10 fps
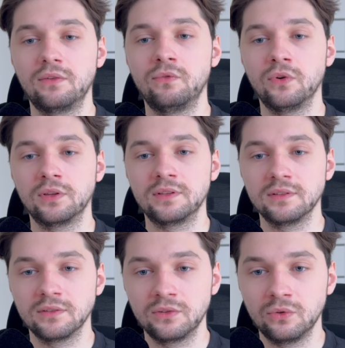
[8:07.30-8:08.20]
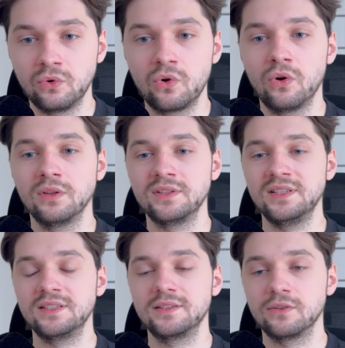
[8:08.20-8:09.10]
what to call
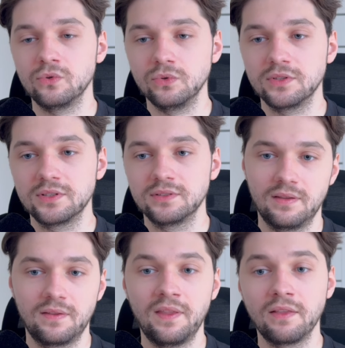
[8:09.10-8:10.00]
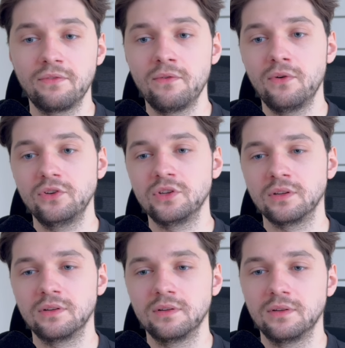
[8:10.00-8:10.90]
these runes. Thanks for
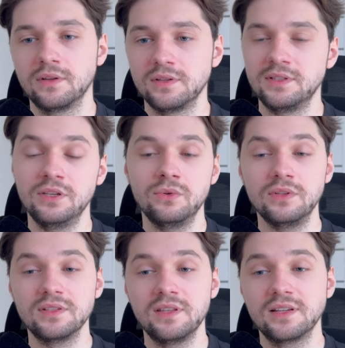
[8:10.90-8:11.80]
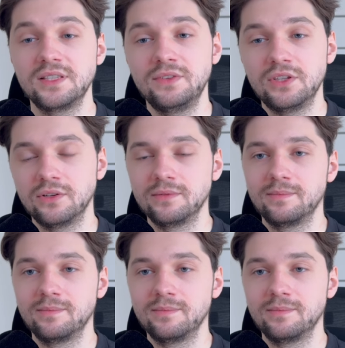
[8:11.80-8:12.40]
watching, see you in the next video,